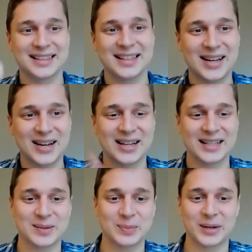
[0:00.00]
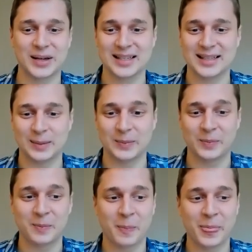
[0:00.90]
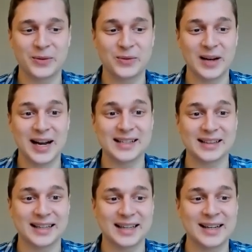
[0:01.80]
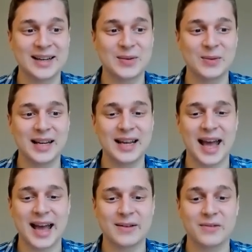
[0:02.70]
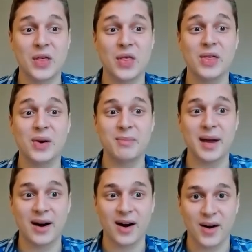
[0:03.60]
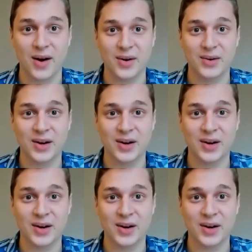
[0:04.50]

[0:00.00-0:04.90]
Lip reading: Awesome possum. Finally, we have the barrow,